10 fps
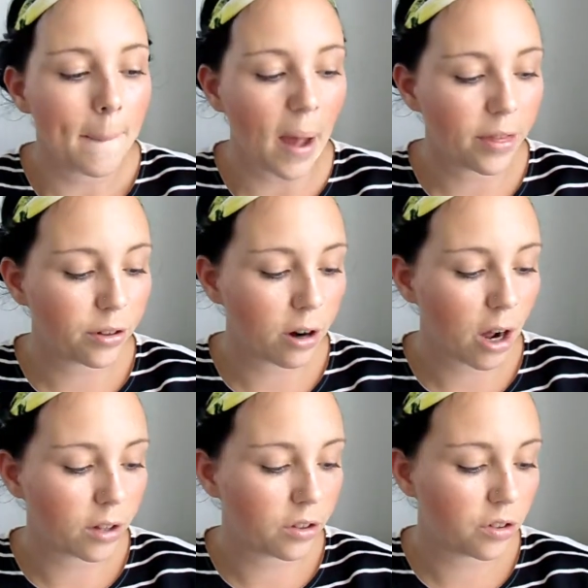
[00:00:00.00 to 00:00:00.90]
But I thought
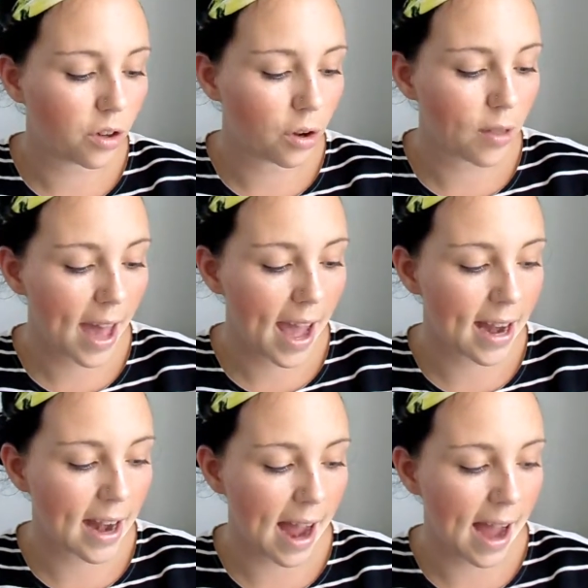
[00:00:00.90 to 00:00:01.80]
I'd do that